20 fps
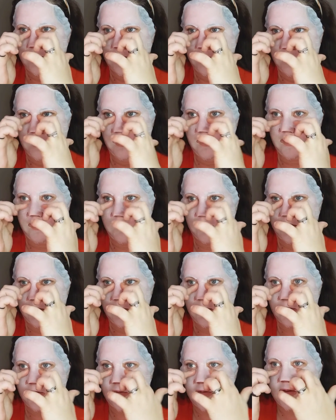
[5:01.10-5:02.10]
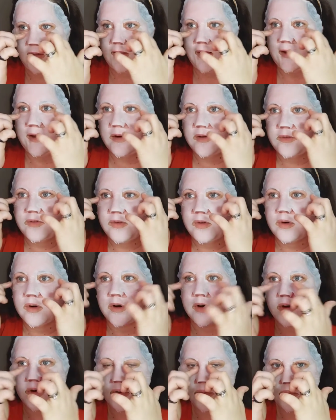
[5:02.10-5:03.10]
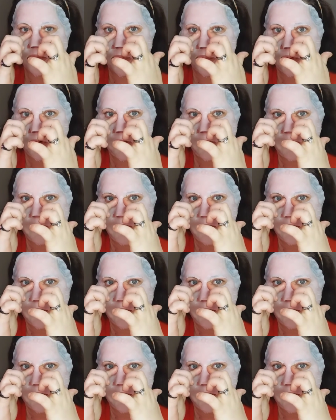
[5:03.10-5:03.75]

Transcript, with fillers: And these slits allow for really